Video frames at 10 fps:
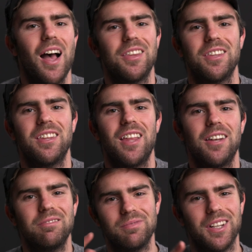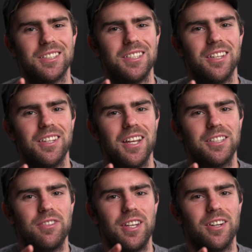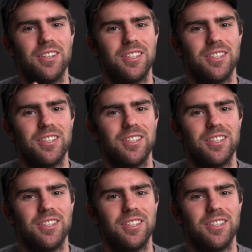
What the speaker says: Other than that, I'll see you in the next video.